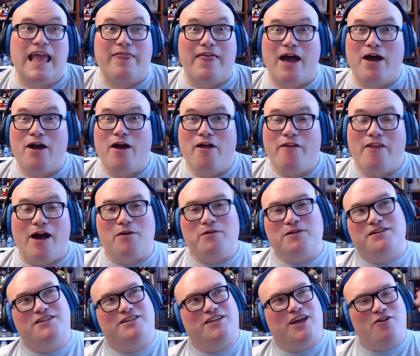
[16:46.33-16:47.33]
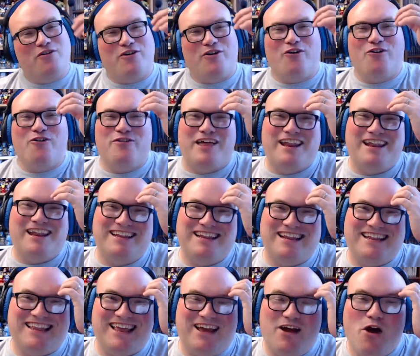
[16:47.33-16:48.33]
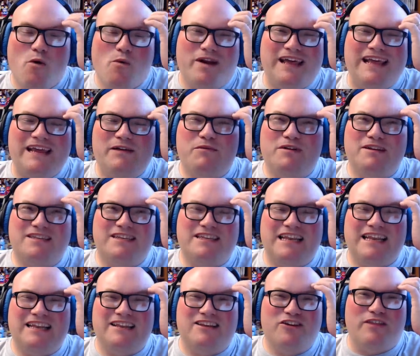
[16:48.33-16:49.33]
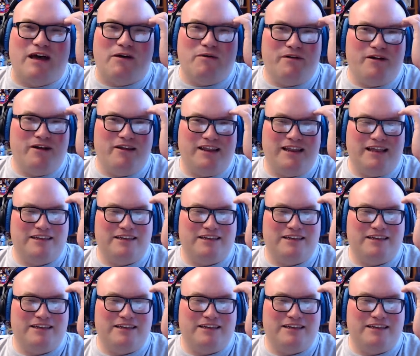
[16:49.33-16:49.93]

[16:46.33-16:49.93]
Yeah, that was so cool that they did that. Well, he didn't do that one, did he?